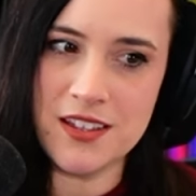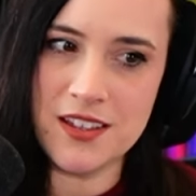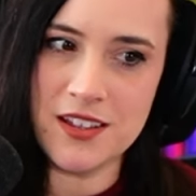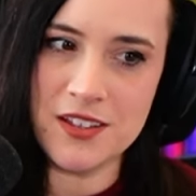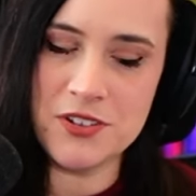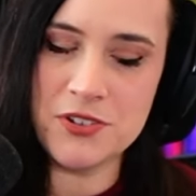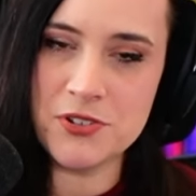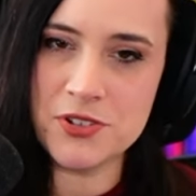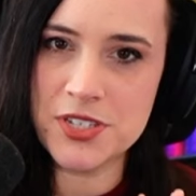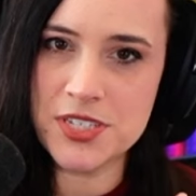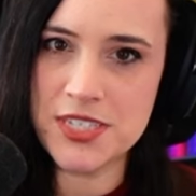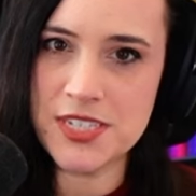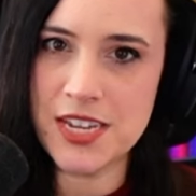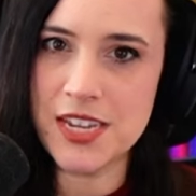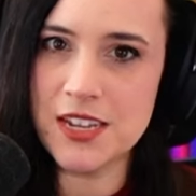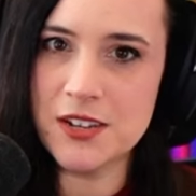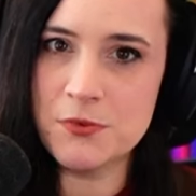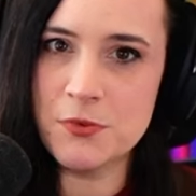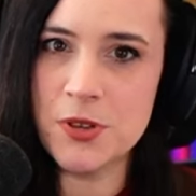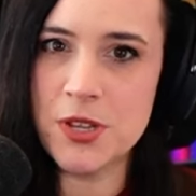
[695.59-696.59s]

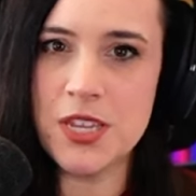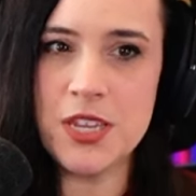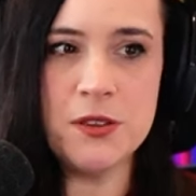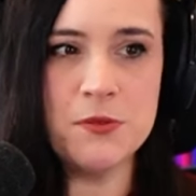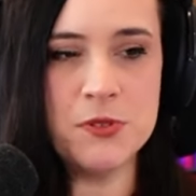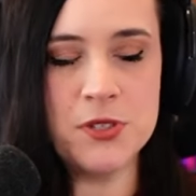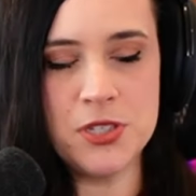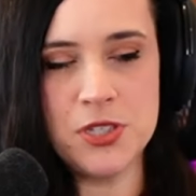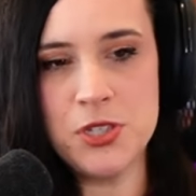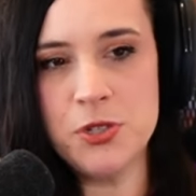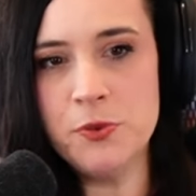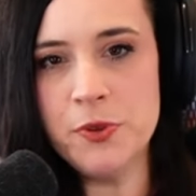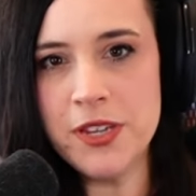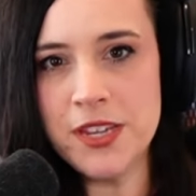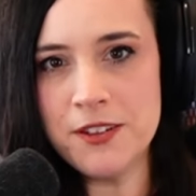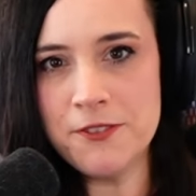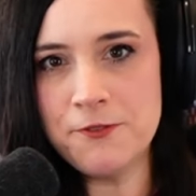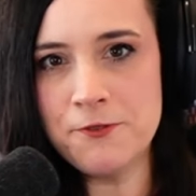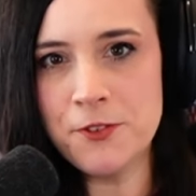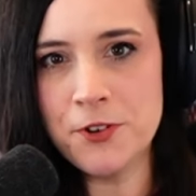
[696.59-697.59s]
understand what he was doing
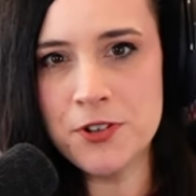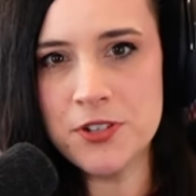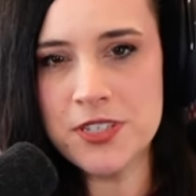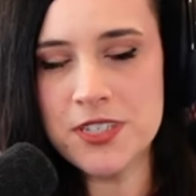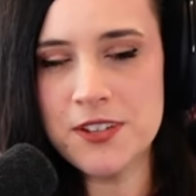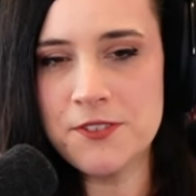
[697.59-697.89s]
at first.